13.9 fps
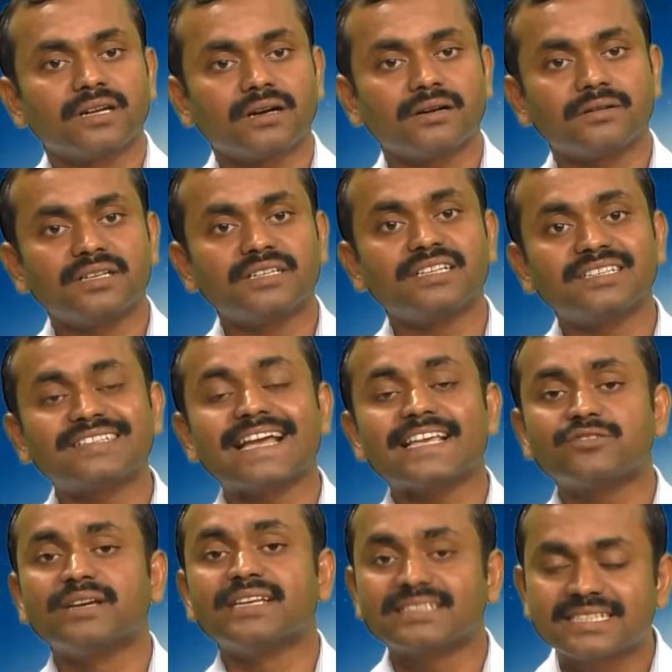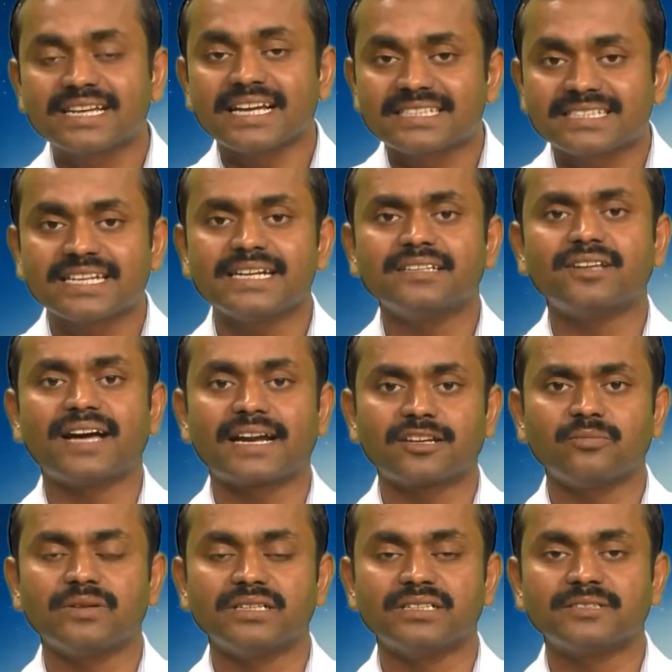uh, it, it, tries to ex extend the
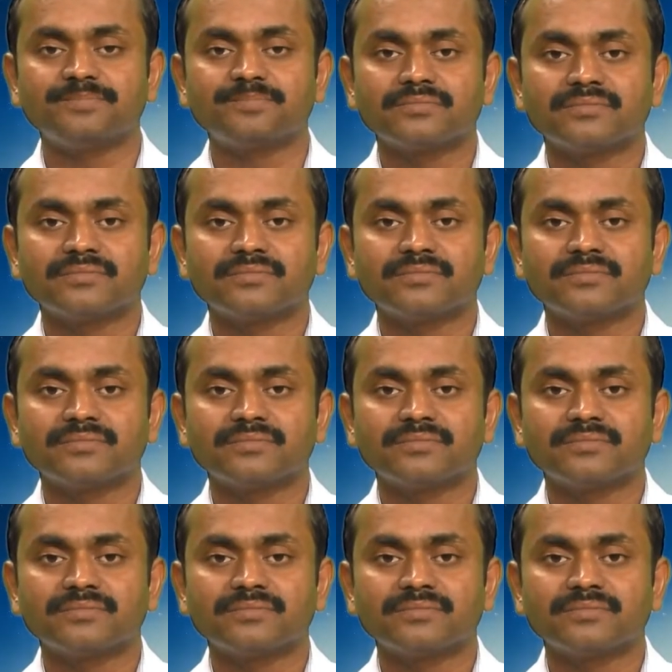argument